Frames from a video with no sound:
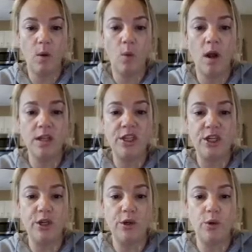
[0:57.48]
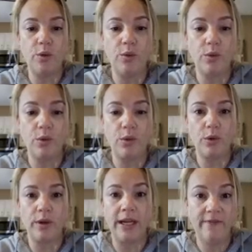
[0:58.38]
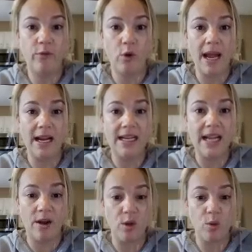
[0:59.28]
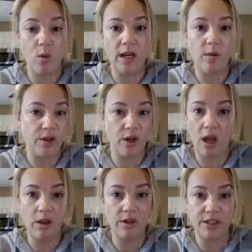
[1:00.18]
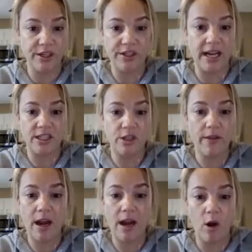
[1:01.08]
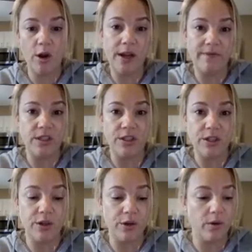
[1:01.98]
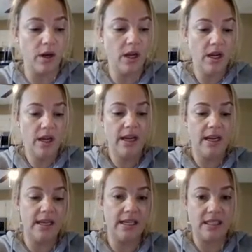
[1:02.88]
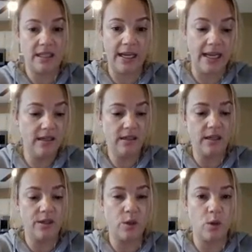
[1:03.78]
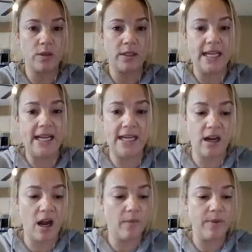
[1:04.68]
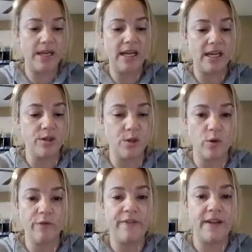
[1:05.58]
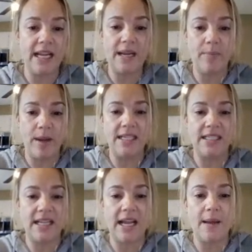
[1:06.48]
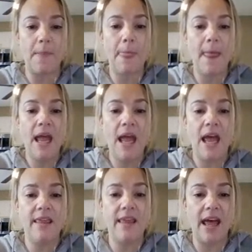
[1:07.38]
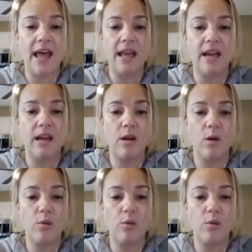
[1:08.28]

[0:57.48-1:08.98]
once you get it formatted you want it with your colors and your text and all that, all you have to do is click it, Control C to copy it, Control V, paste it, and then